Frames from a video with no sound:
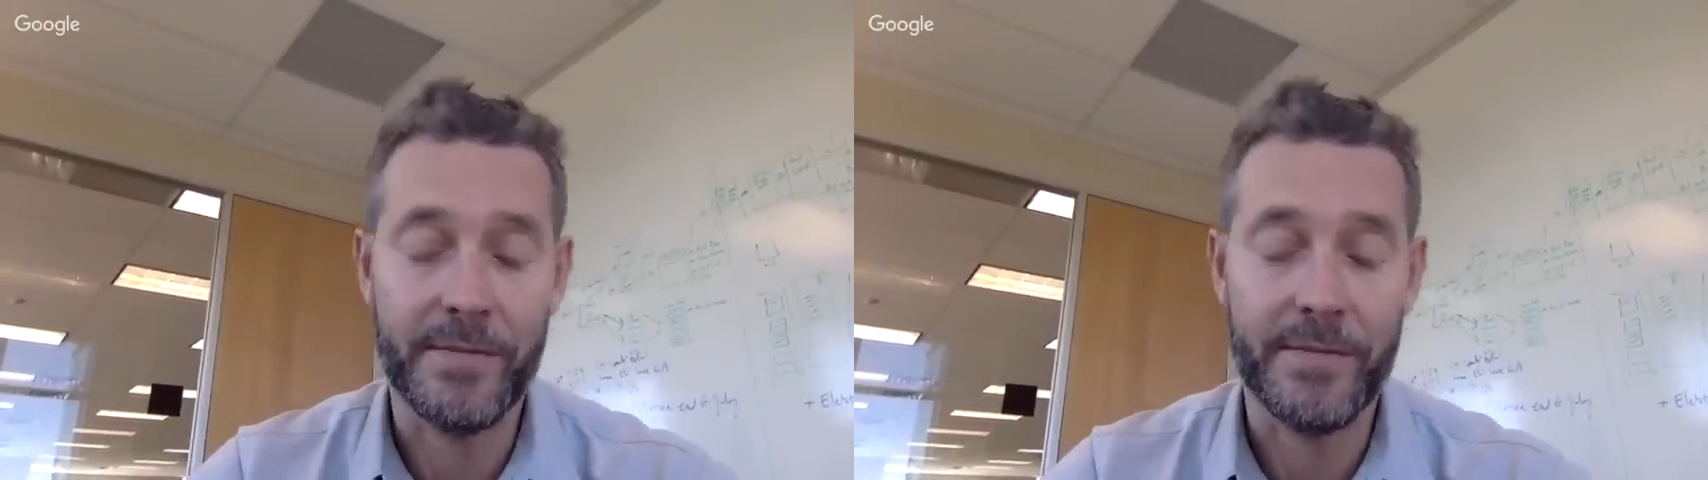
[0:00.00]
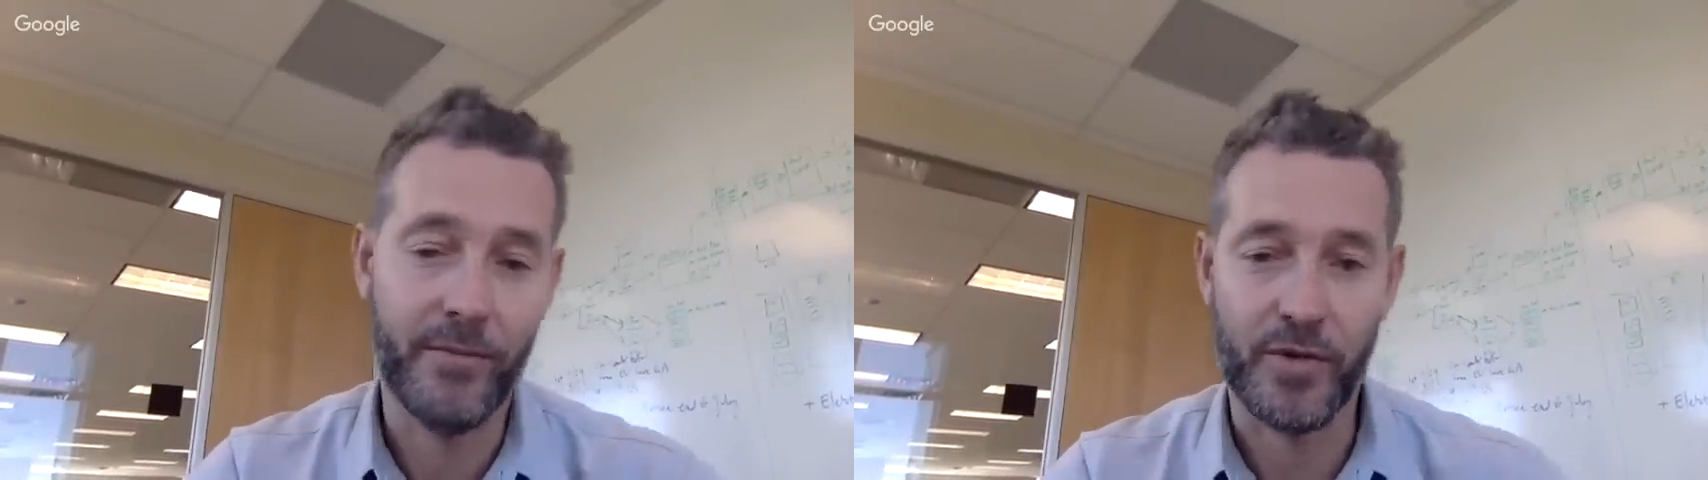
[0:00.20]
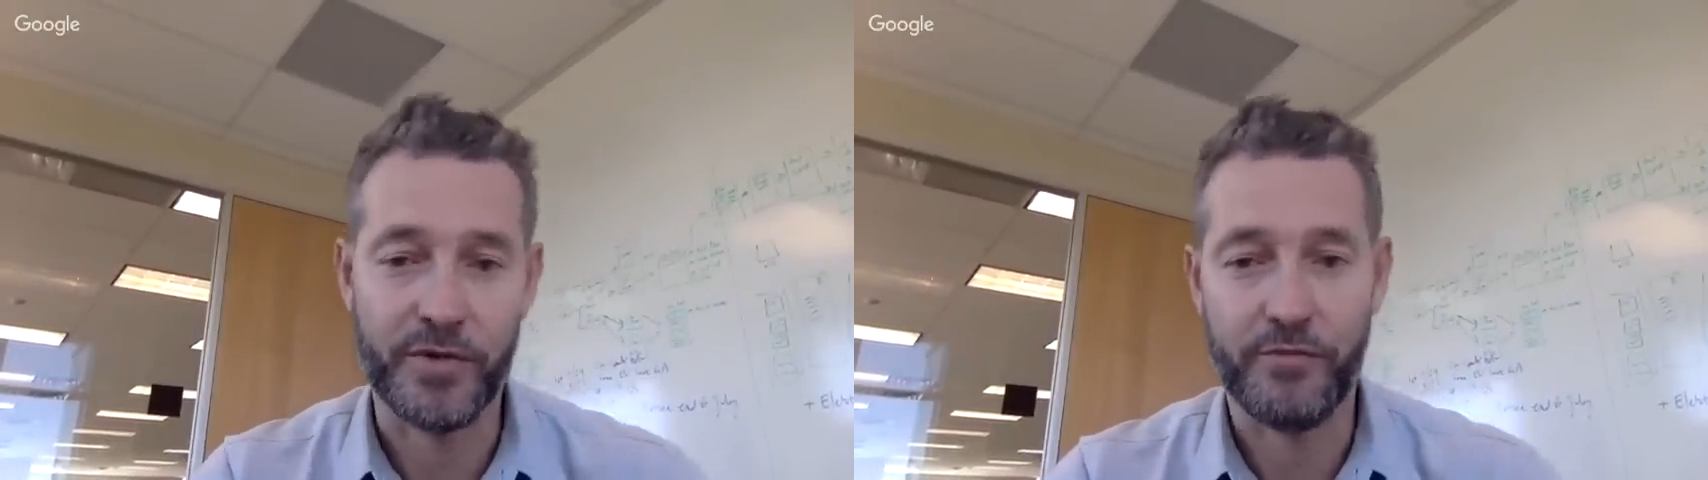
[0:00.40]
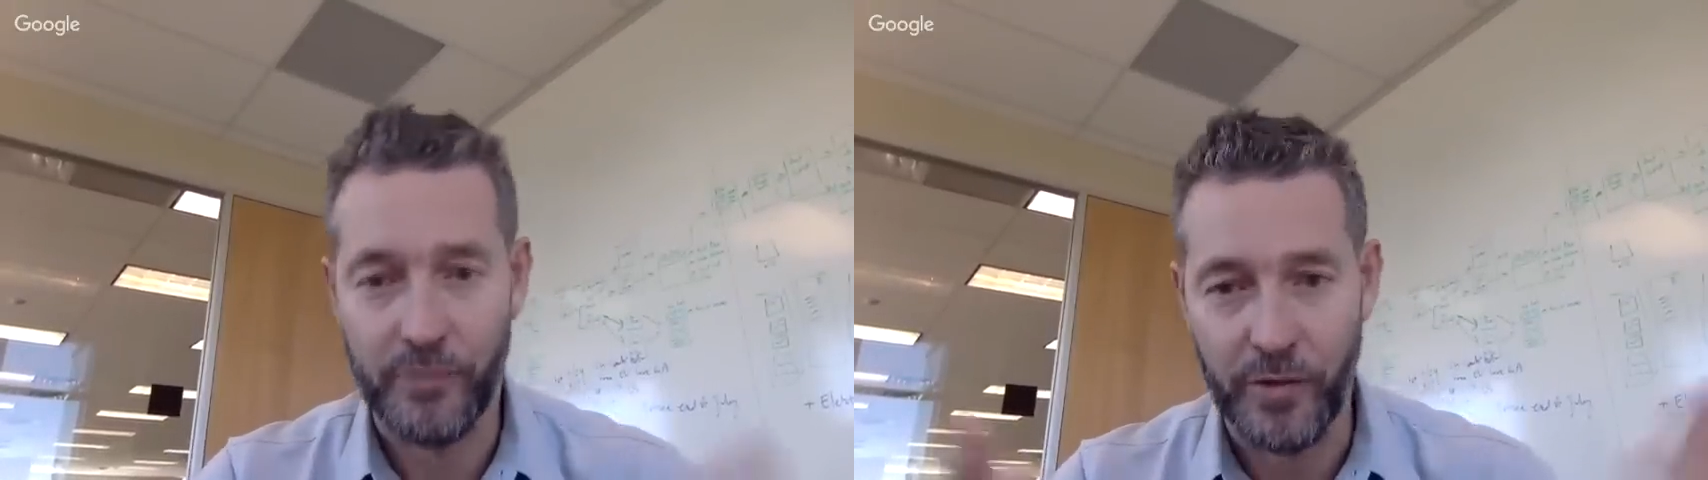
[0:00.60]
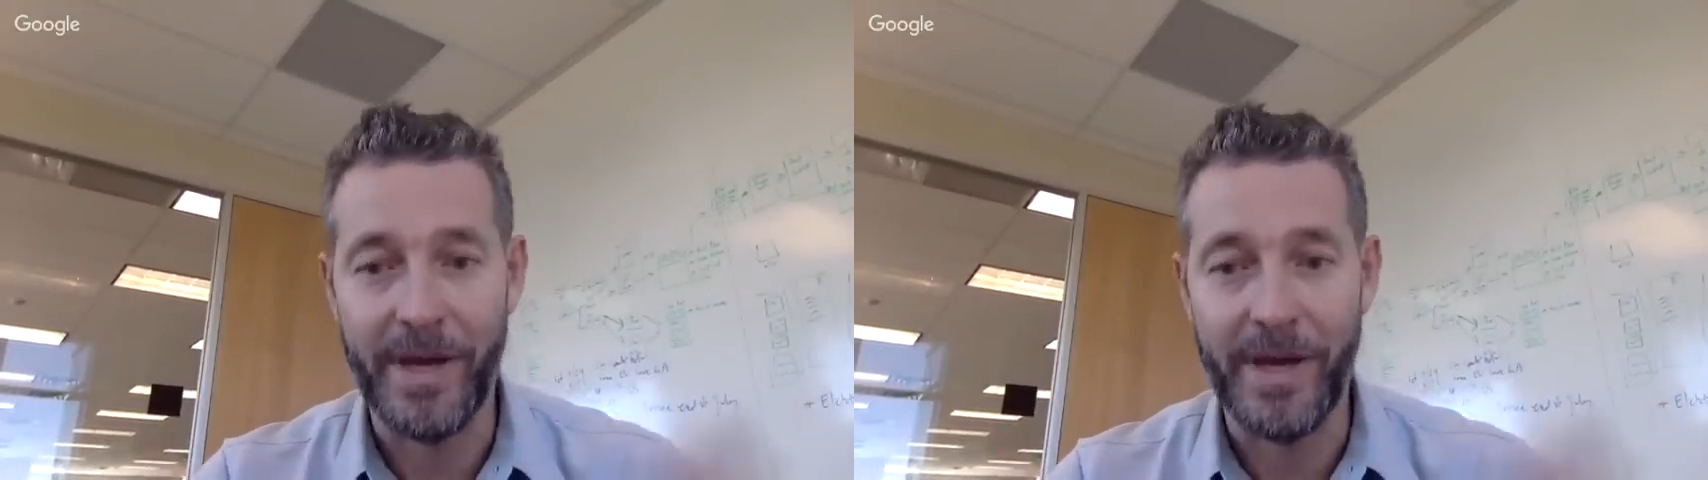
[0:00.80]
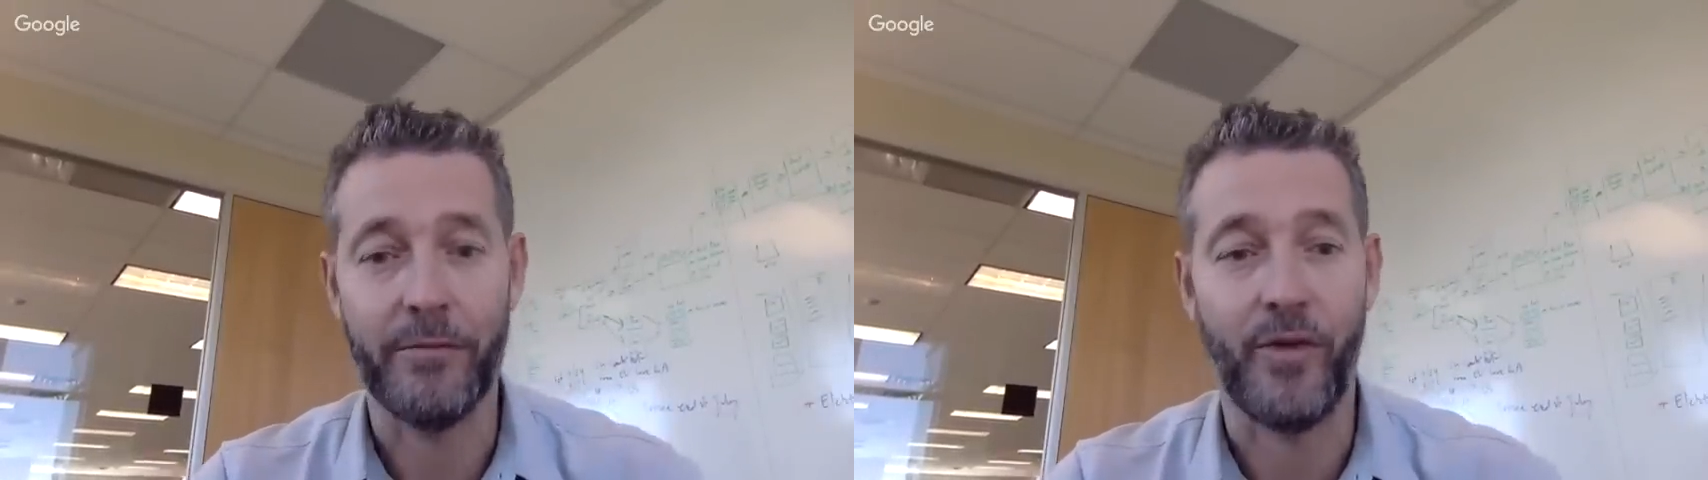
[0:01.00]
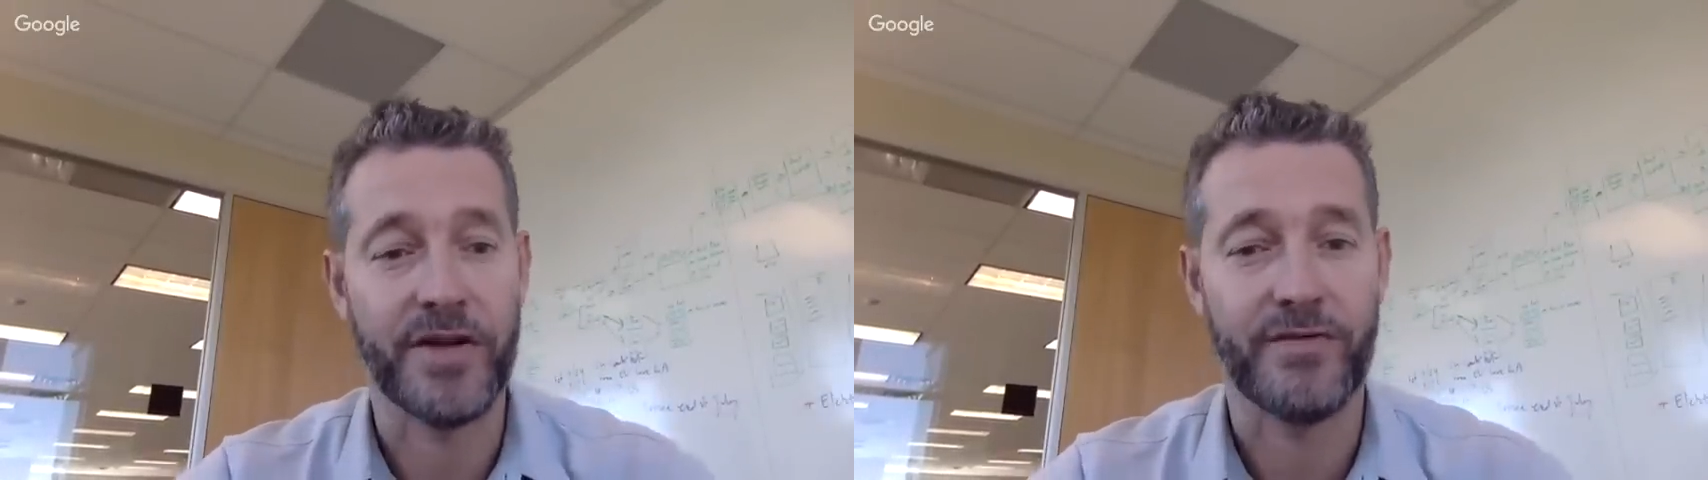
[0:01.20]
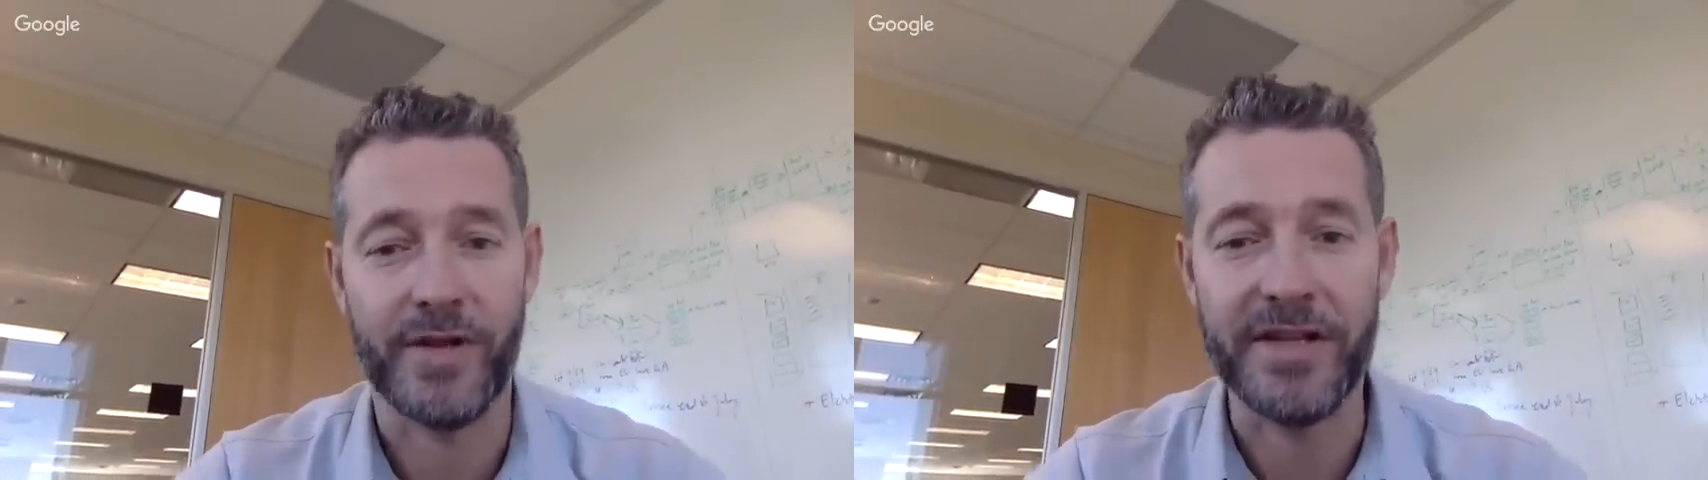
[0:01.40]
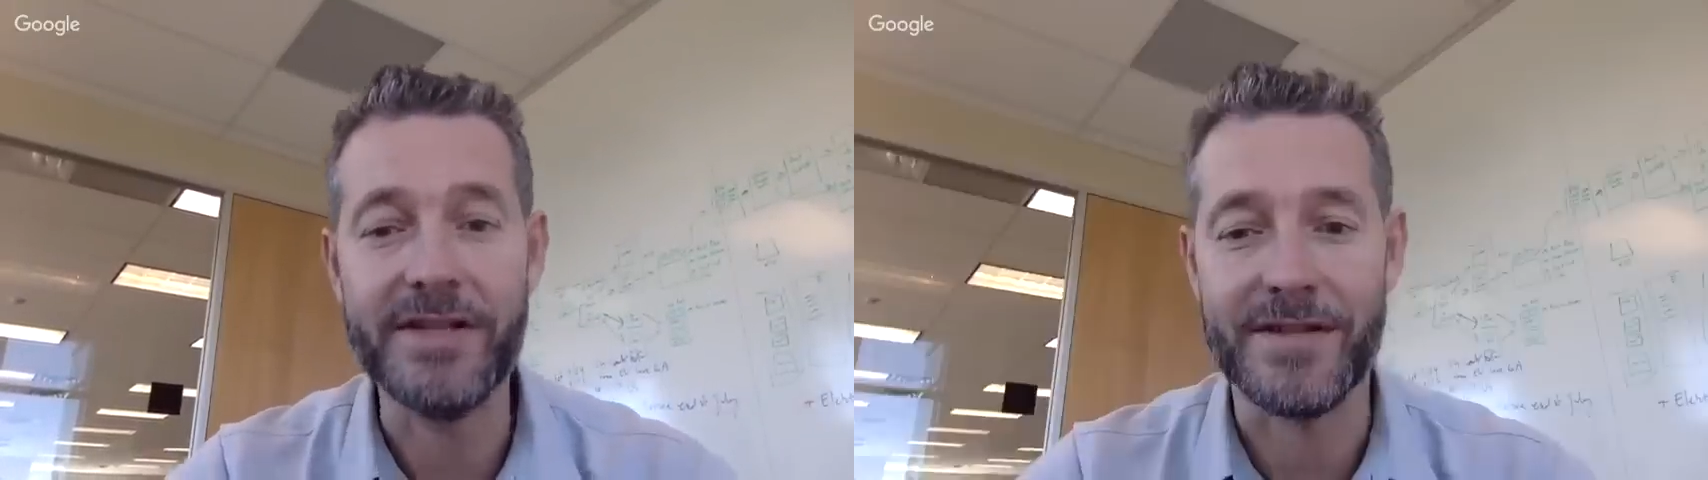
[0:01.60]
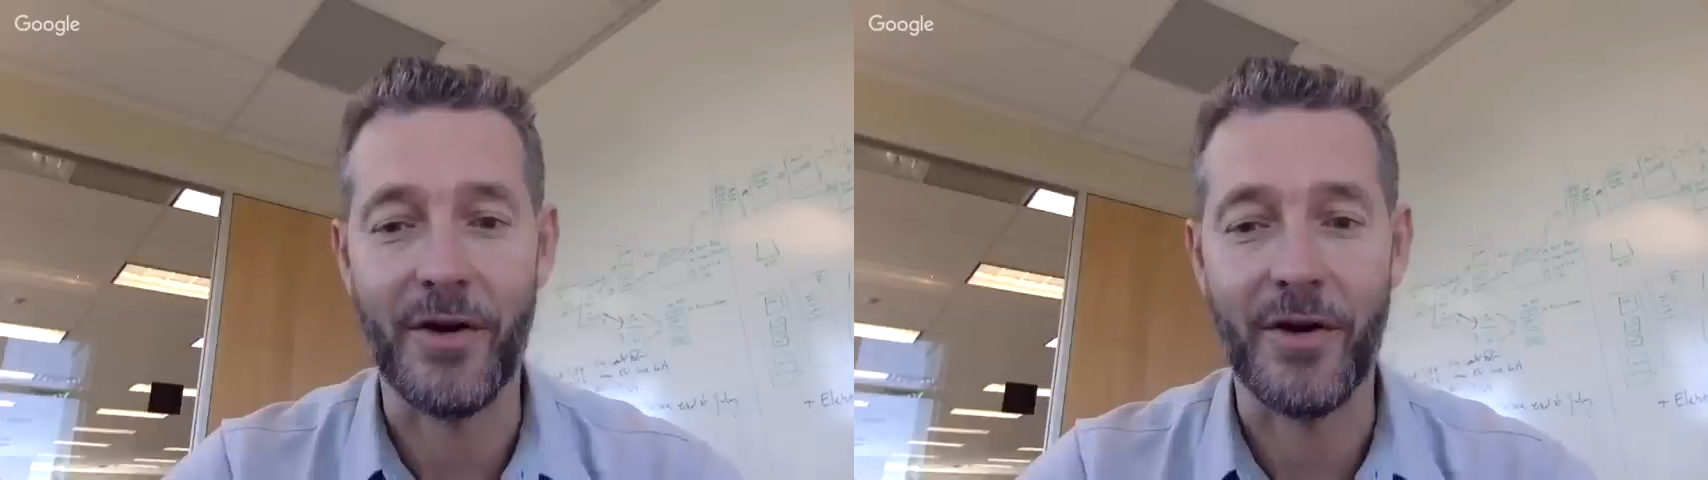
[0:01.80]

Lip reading: I mean, we made a press release,